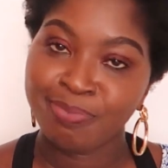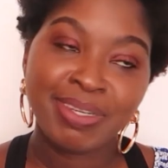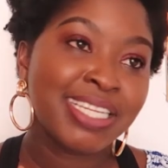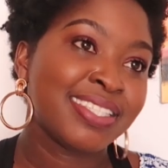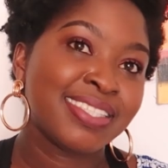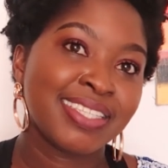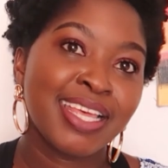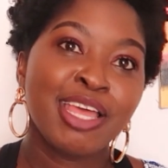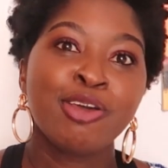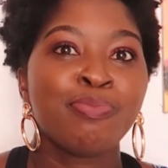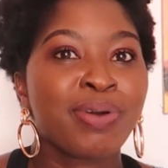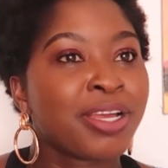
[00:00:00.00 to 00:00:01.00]
Please
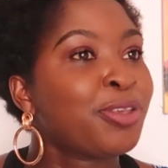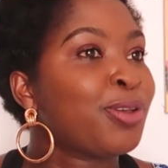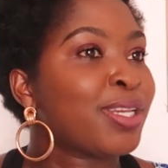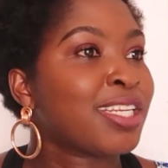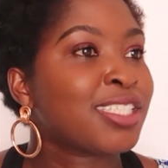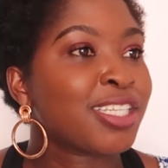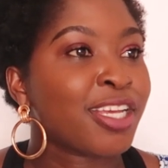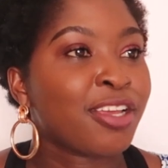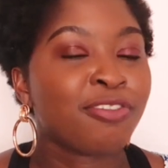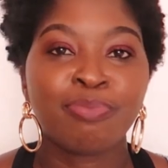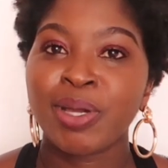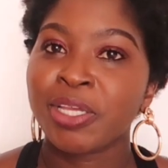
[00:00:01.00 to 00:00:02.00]
pack your
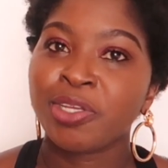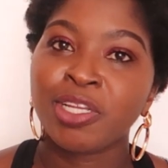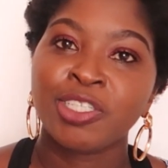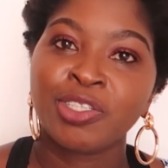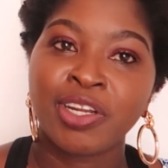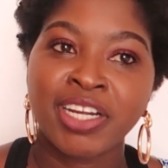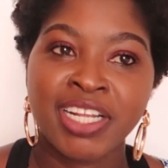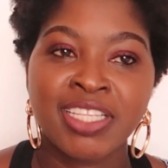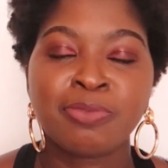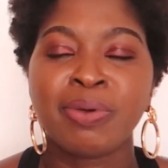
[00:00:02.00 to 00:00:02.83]
NHIF, pack your insurance,